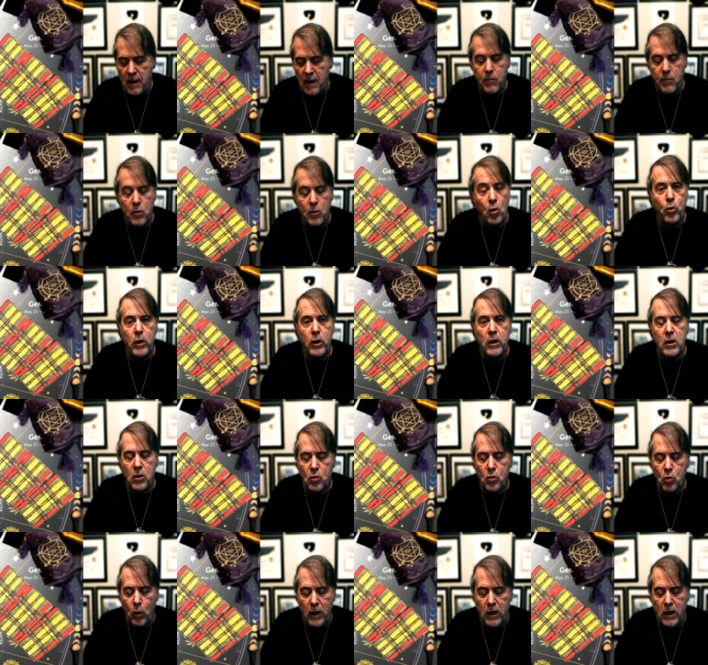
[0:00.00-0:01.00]
I'm not reading
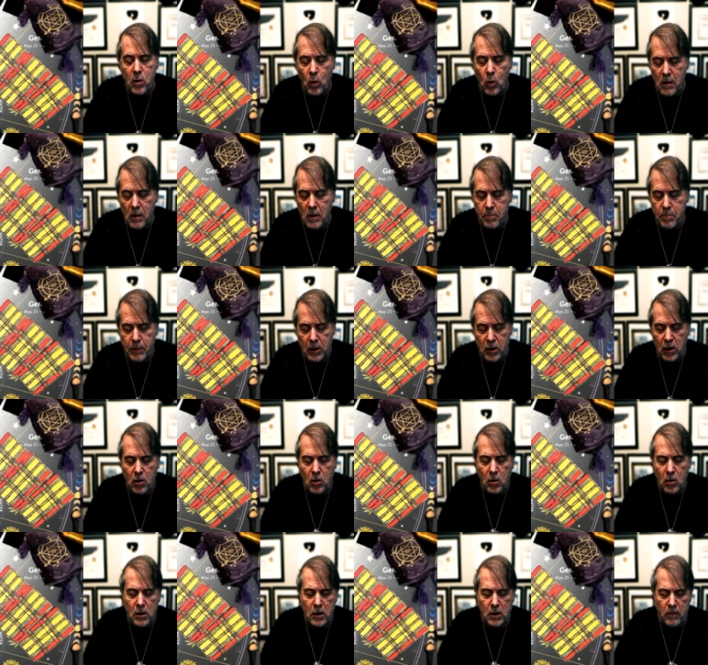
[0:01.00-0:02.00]
to anyone in
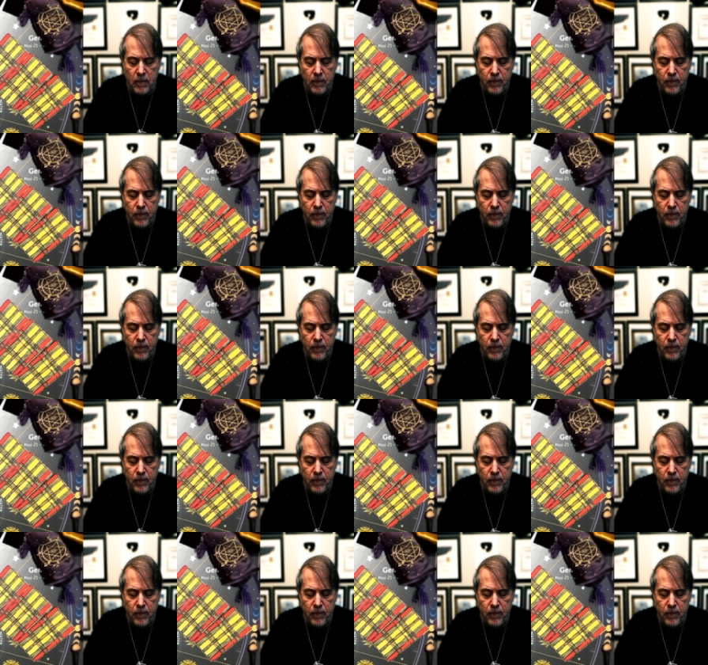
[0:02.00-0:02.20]
particular.